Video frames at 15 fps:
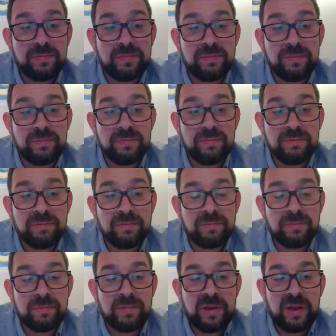
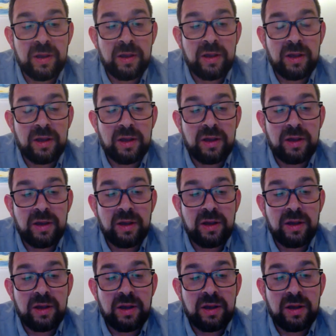
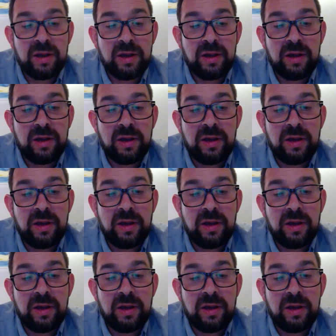(silence)